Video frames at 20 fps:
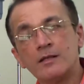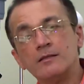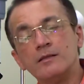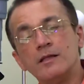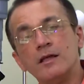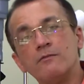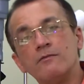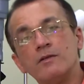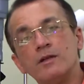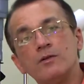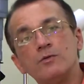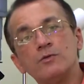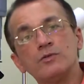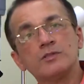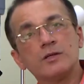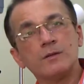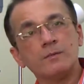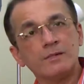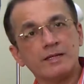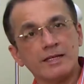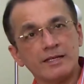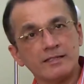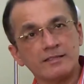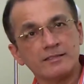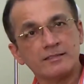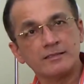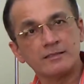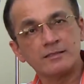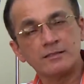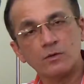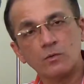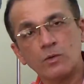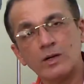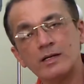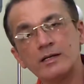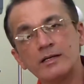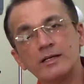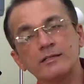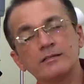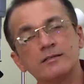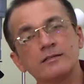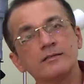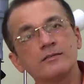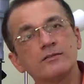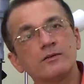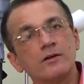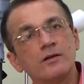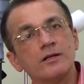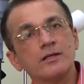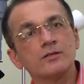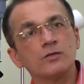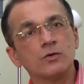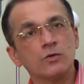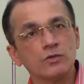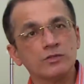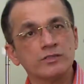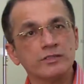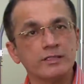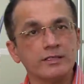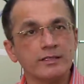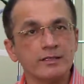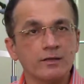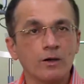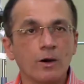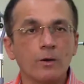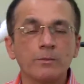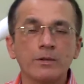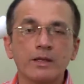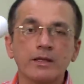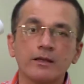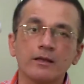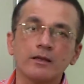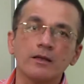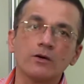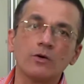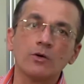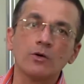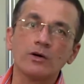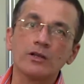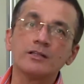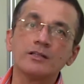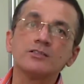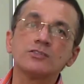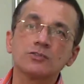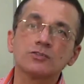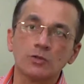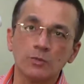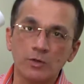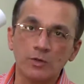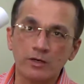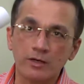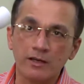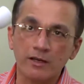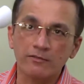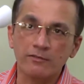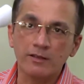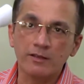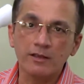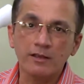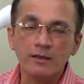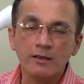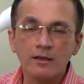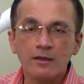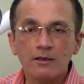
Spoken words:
then we do some tests. One test is called as OCT, optical coherence tomography,